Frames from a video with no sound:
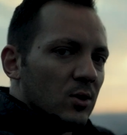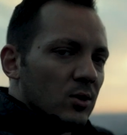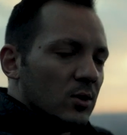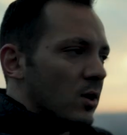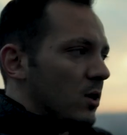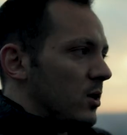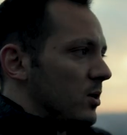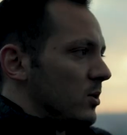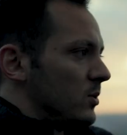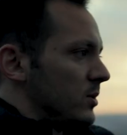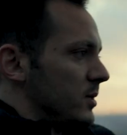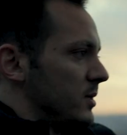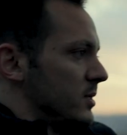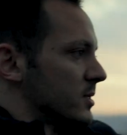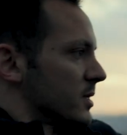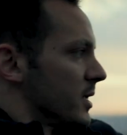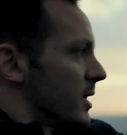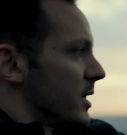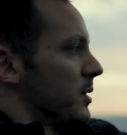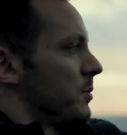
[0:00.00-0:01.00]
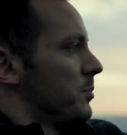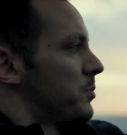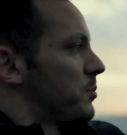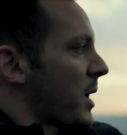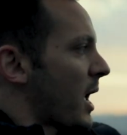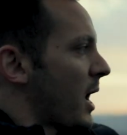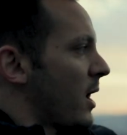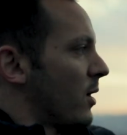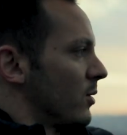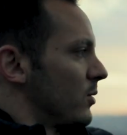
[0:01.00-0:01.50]
alone is like
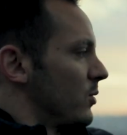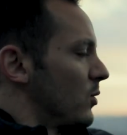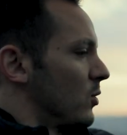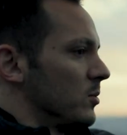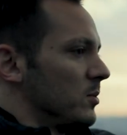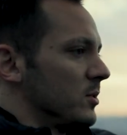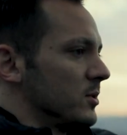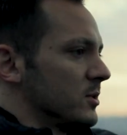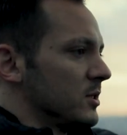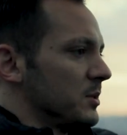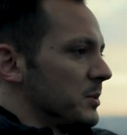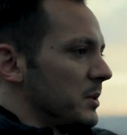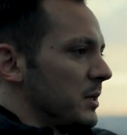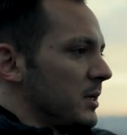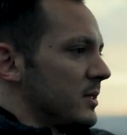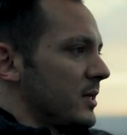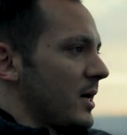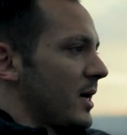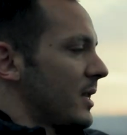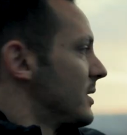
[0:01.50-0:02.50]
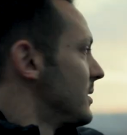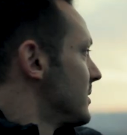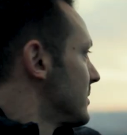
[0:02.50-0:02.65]
paranormal to me. That